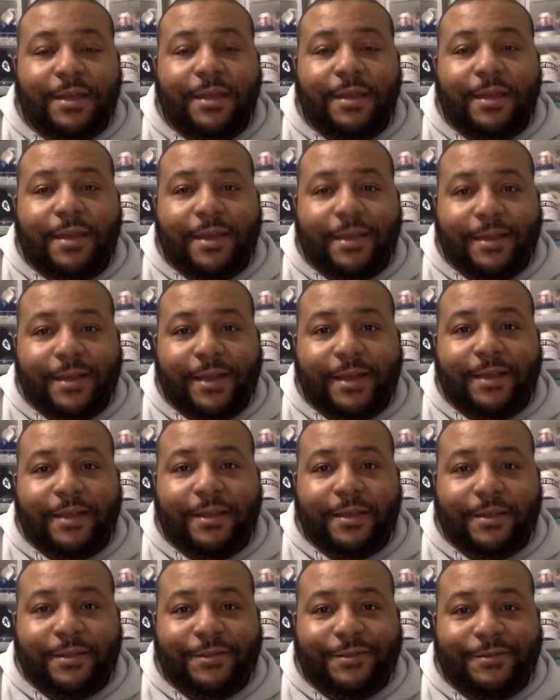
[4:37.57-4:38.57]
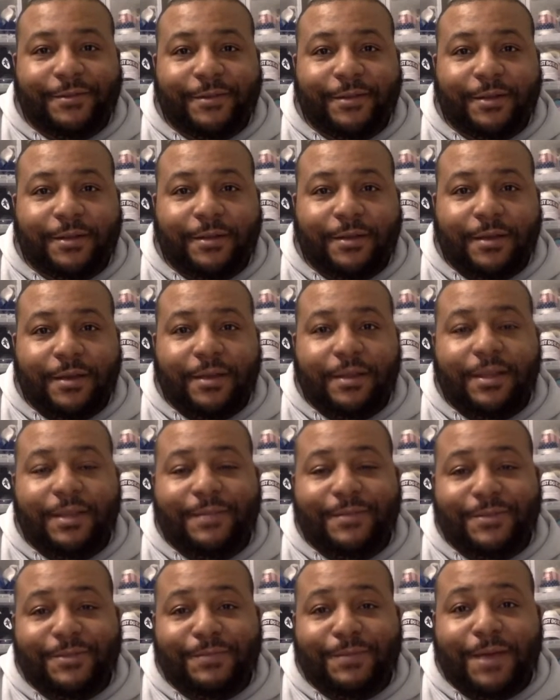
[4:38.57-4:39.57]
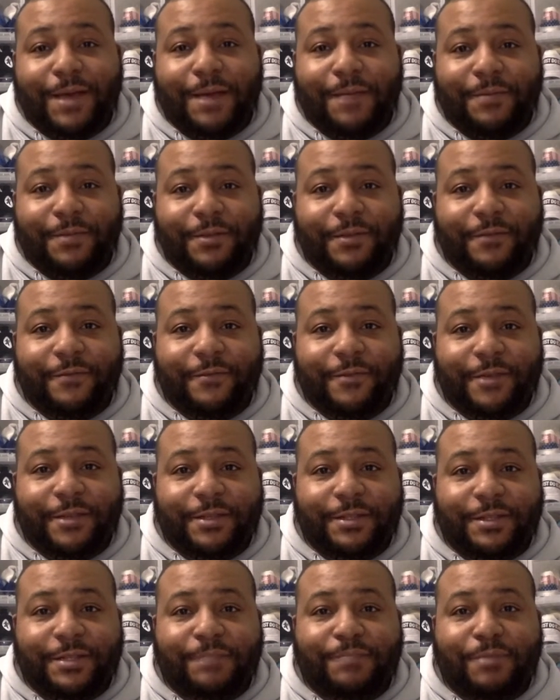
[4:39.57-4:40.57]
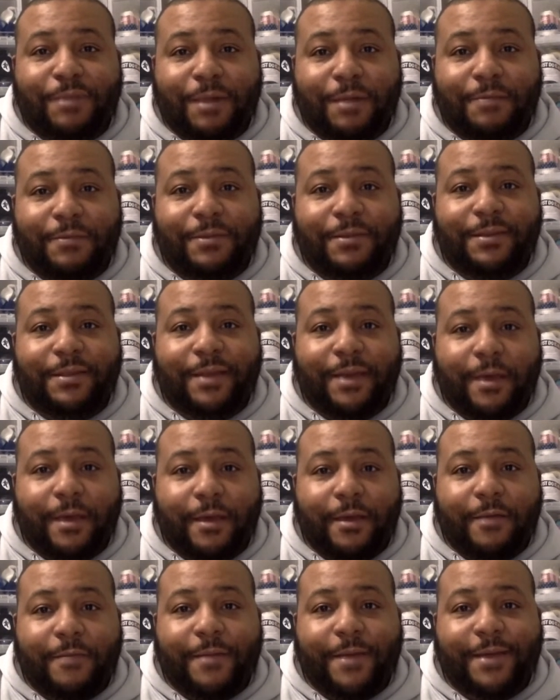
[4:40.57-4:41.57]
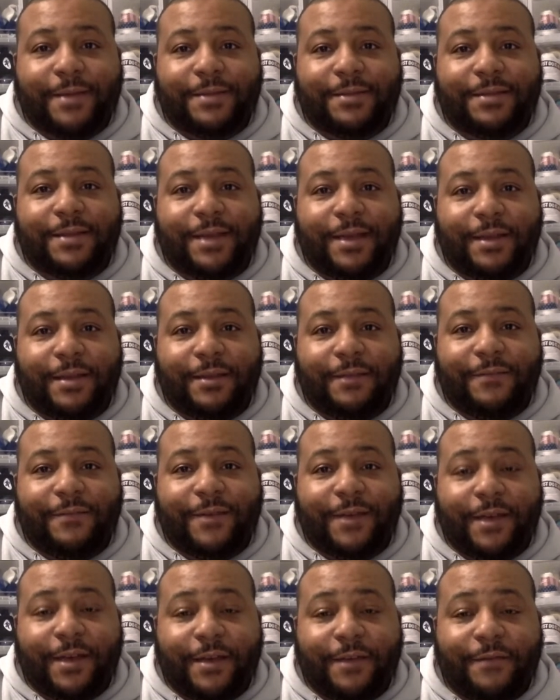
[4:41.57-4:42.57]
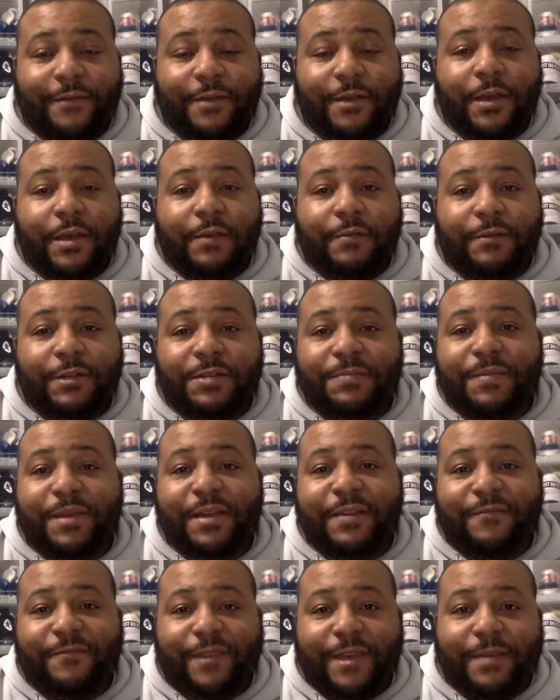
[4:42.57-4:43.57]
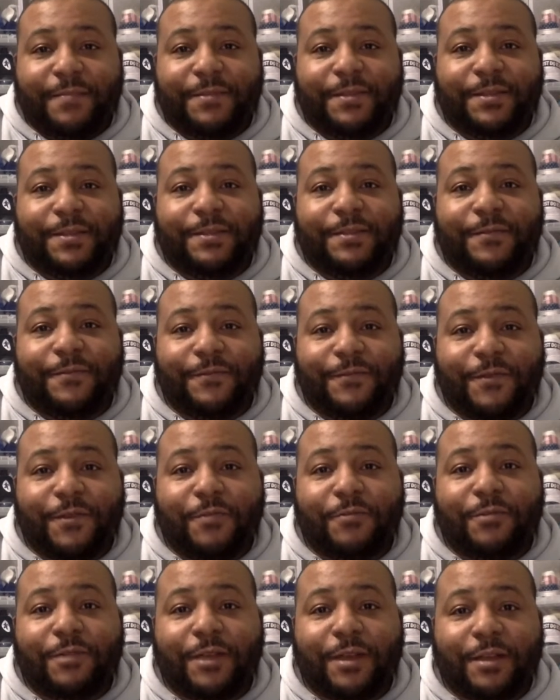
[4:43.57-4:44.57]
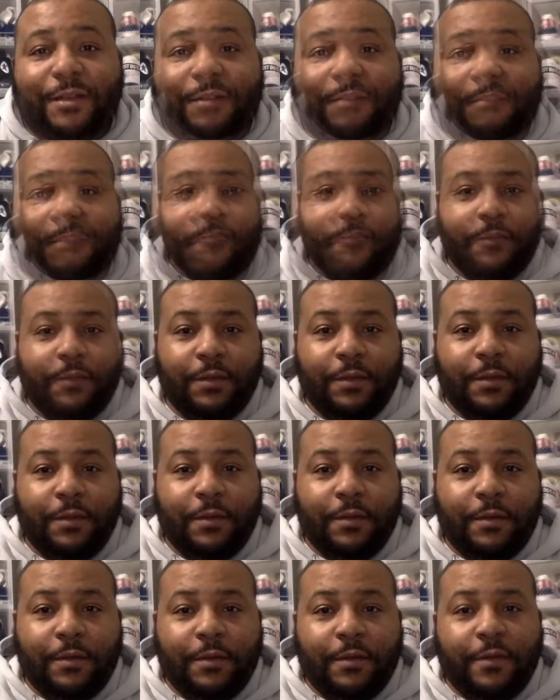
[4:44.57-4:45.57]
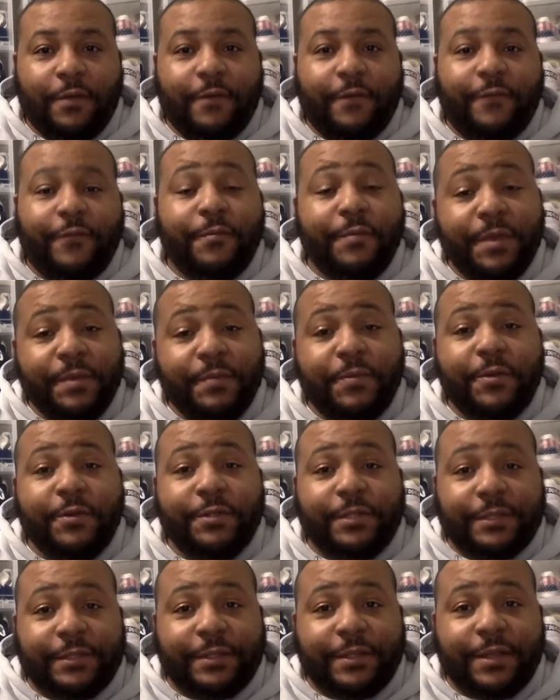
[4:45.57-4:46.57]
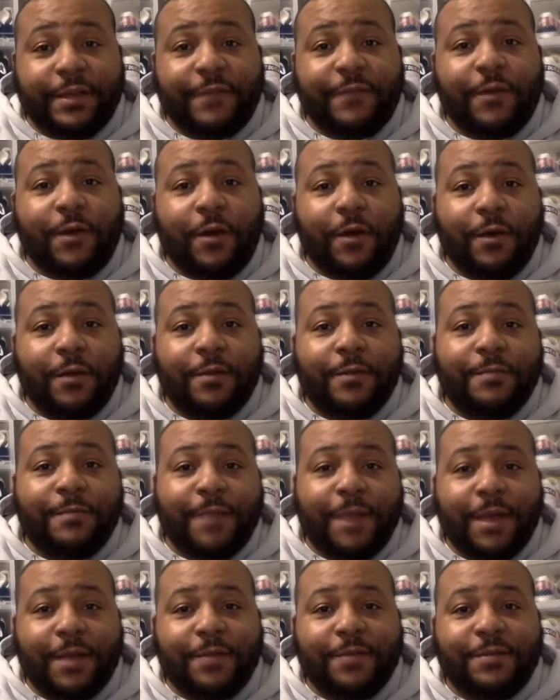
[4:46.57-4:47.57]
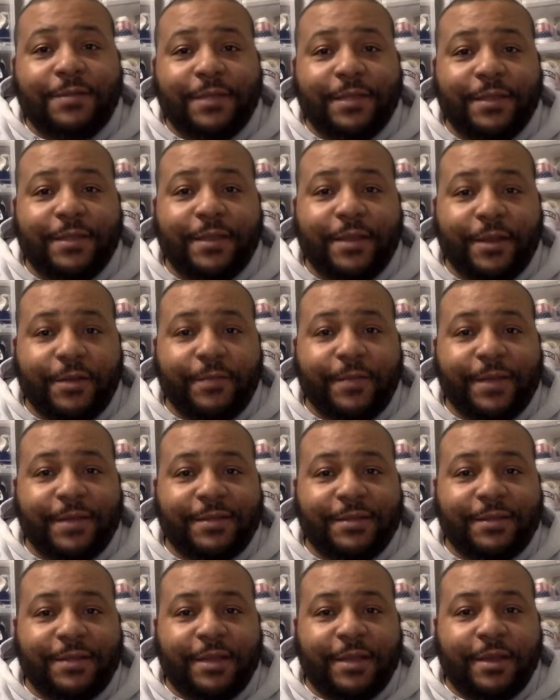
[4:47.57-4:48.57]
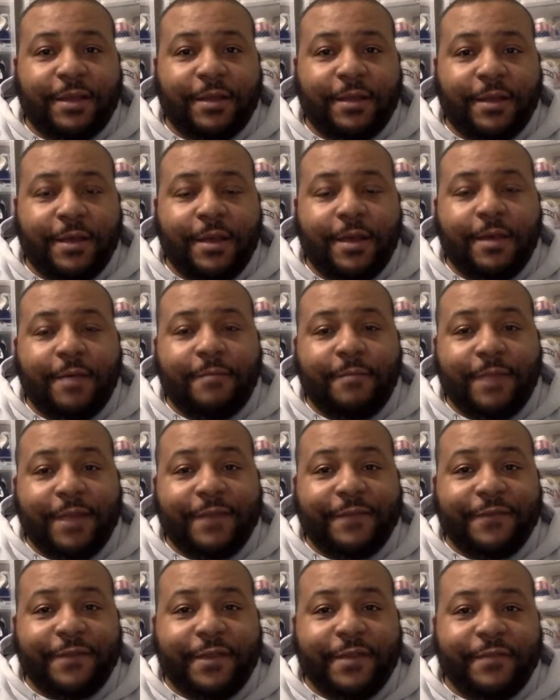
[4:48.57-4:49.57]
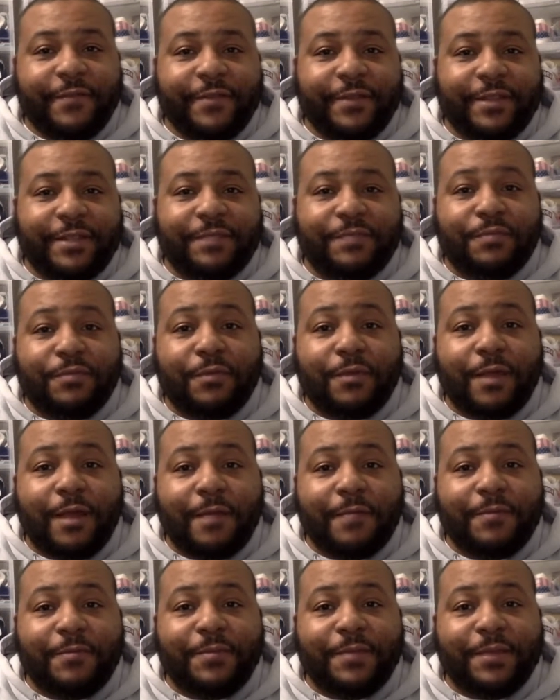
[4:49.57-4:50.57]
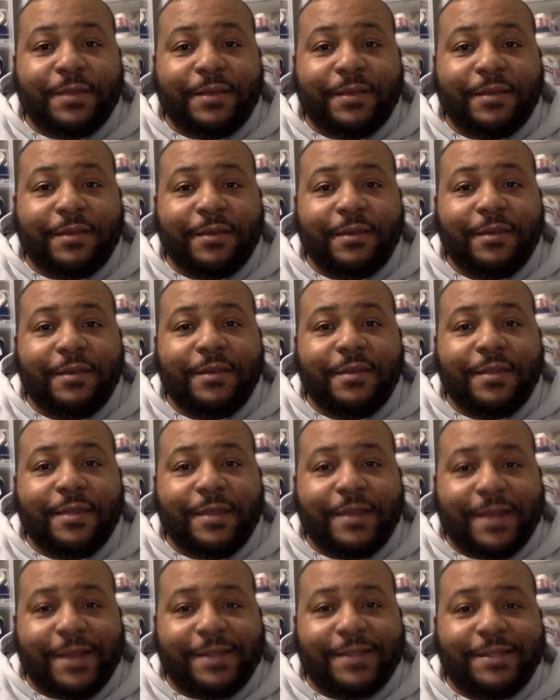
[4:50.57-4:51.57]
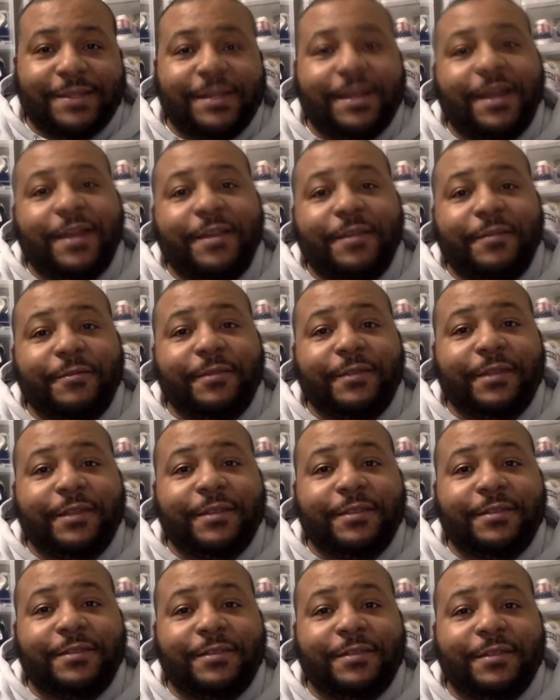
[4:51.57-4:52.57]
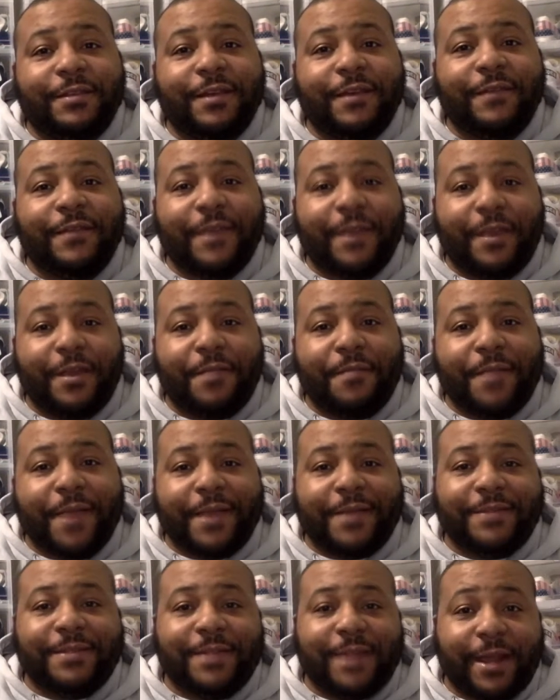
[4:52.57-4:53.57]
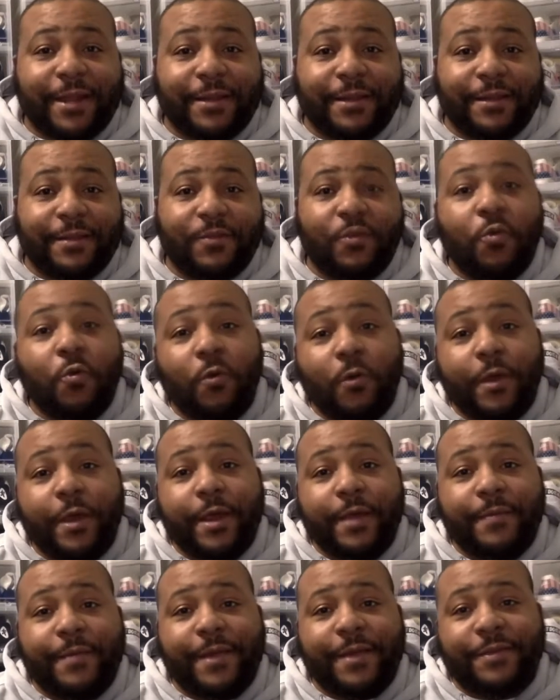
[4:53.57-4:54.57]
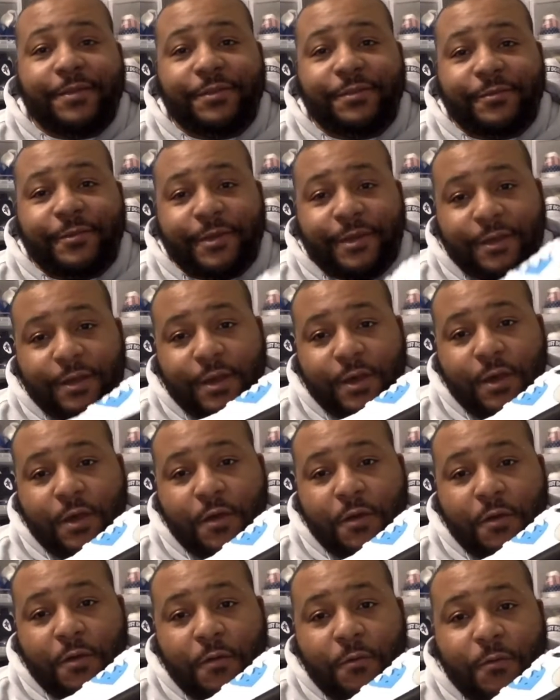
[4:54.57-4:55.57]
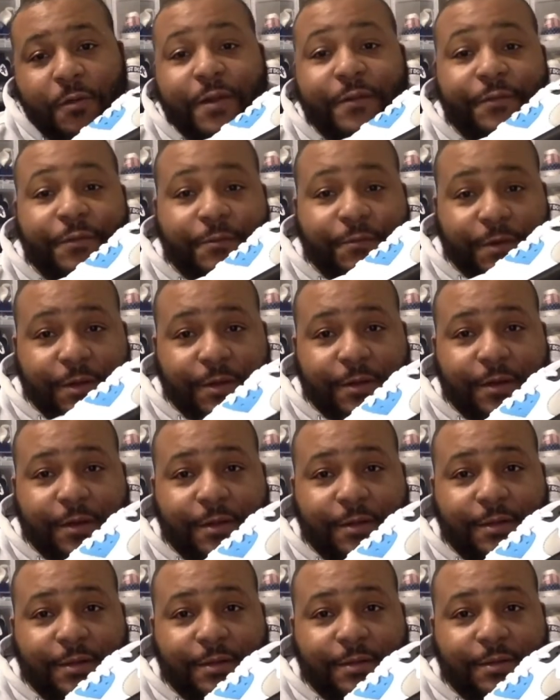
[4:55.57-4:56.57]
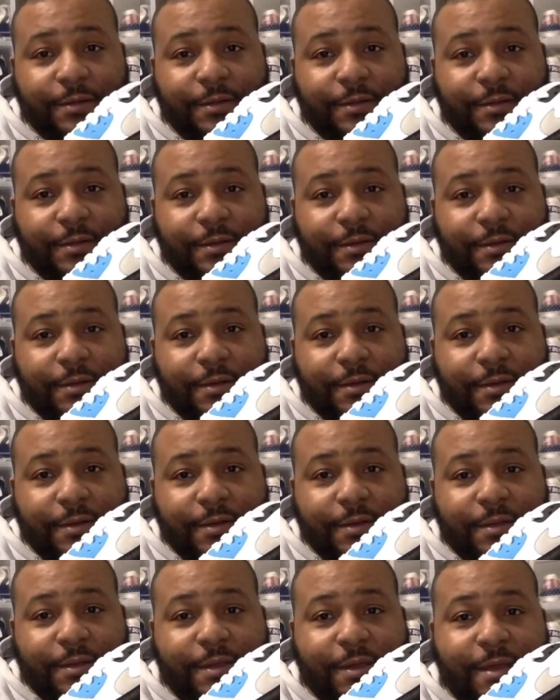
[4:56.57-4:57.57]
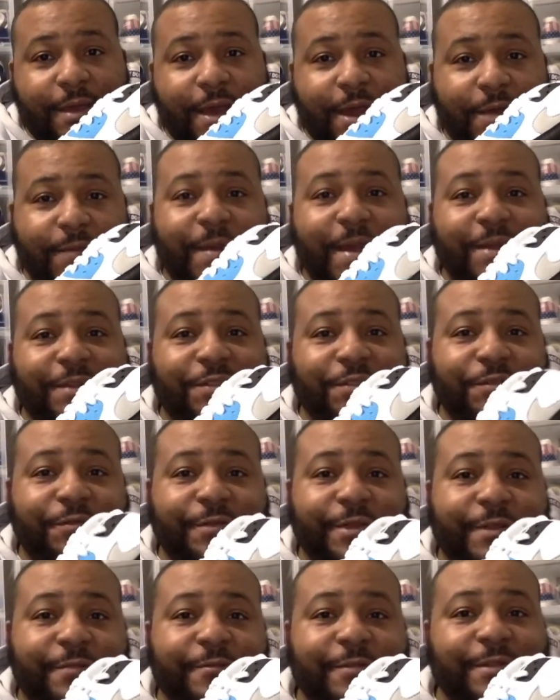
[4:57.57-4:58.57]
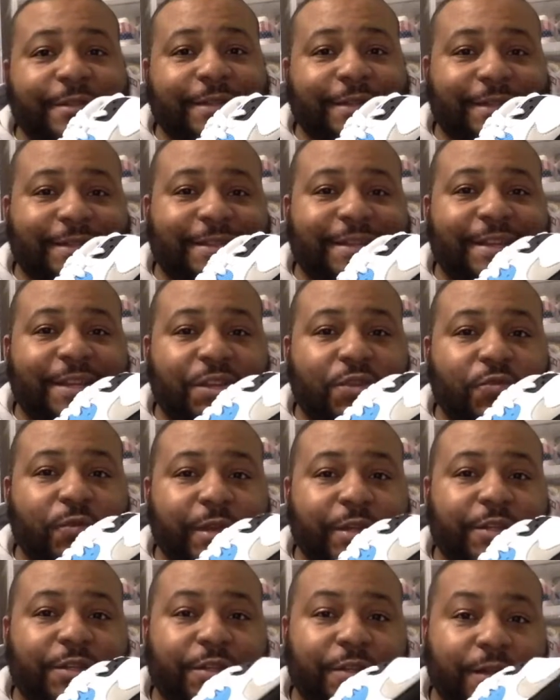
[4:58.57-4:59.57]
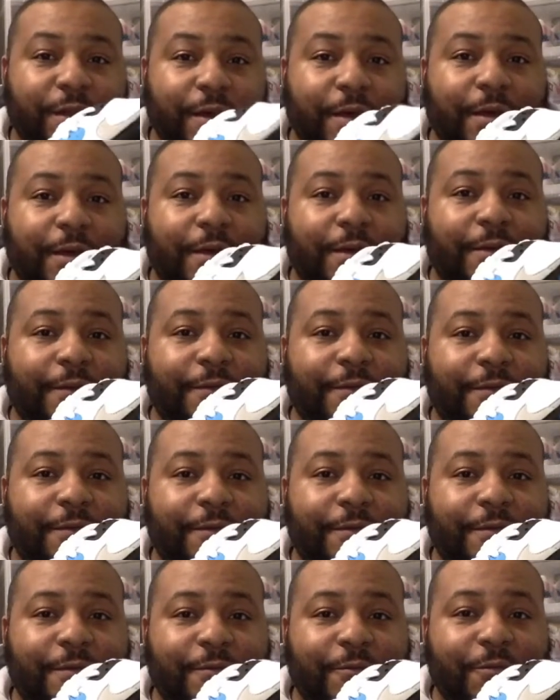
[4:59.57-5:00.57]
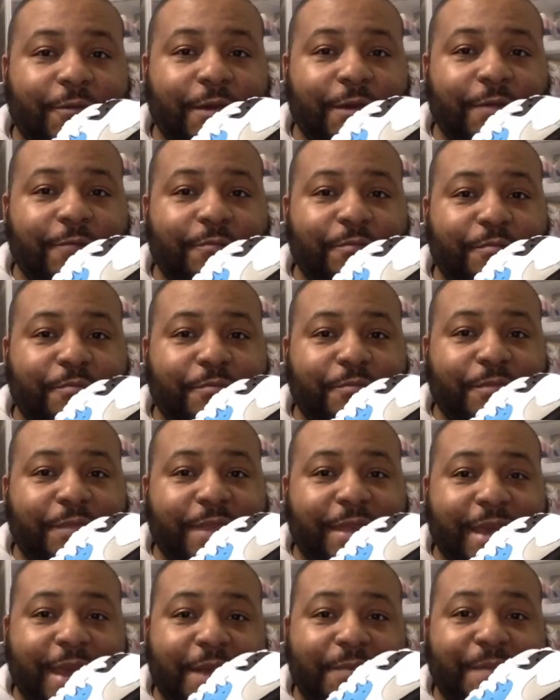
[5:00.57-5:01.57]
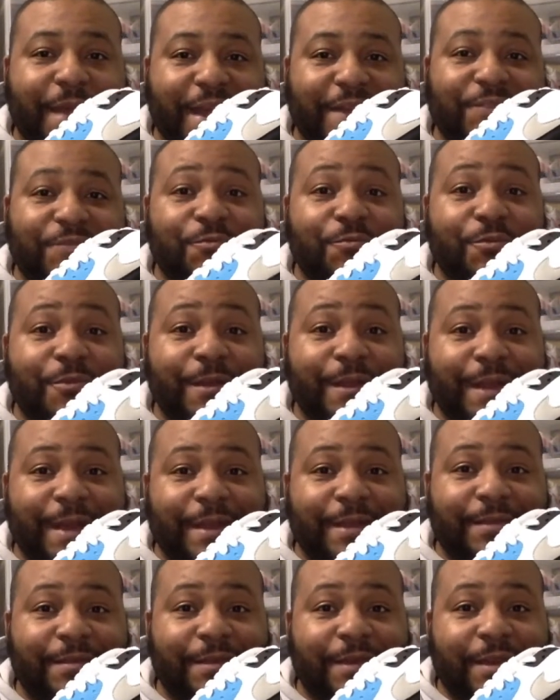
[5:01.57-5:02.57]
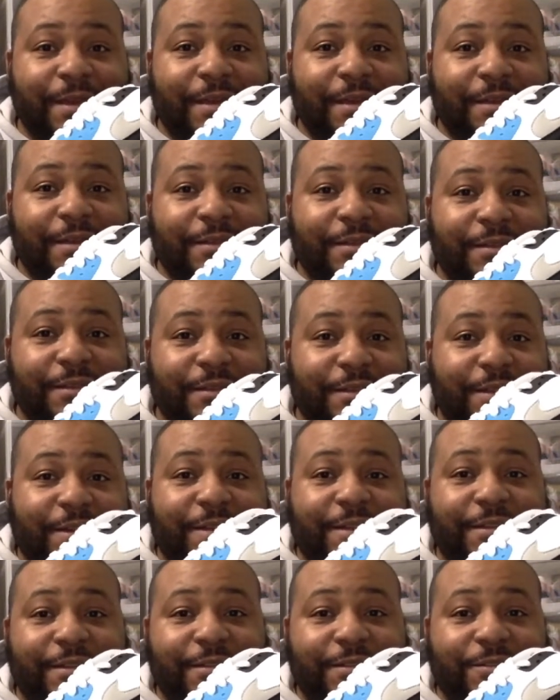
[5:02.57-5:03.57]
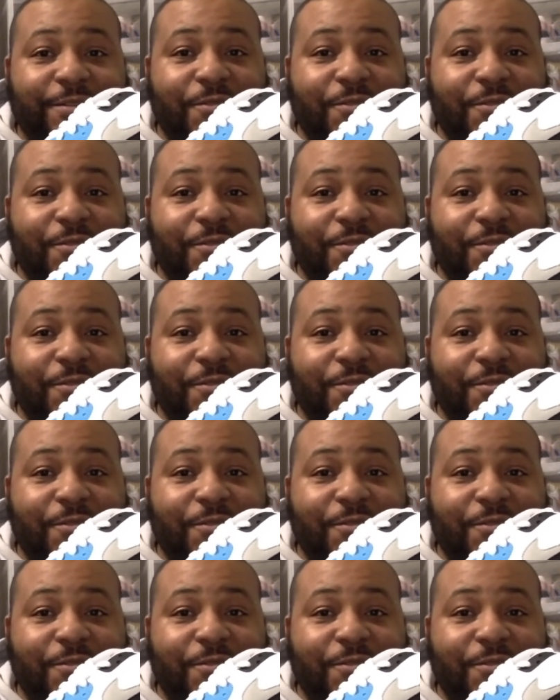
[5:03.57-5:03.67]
in Nike history, the most popular of which is probably the Air Max 95, which made famous the Volt colorway. For me personally, of all the models in the Air Max line, my favorite is probably the 1990 release of the Air Max 90, or Air Max 3, whatever you want to call it. The Air Max 3 was a continuation of what the Air Max 1 had done so